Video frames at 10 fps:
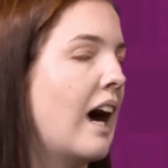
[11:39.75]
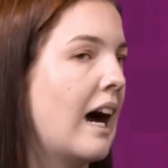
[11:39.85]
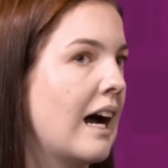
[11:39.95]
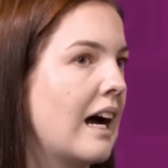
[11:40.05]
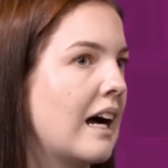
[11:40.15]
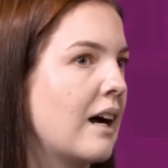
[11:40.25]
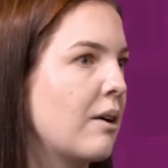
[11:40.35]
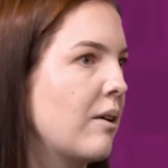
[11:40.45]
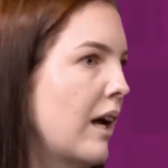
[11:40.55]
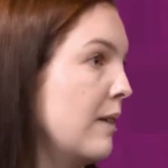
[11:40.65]
and
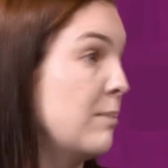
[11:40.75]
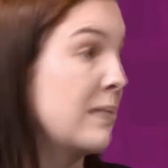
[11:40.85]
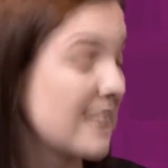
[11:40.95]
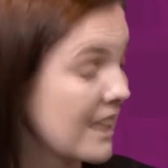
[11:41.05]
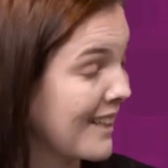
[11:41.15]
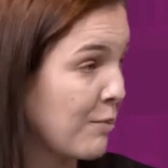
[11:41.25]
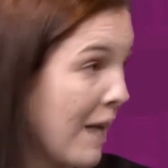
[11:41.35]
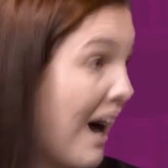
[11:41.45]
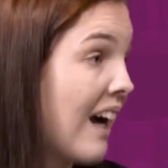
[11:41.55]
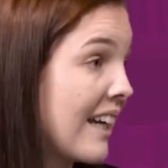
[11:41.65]
a particular
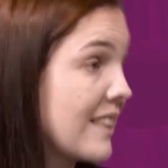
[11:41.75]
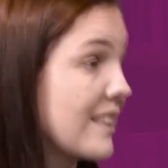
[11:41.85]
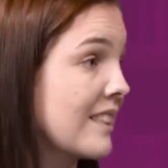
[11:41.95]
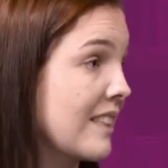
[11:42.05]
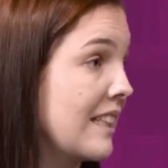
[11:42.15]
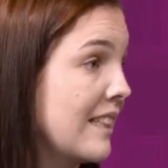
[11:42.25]
mark is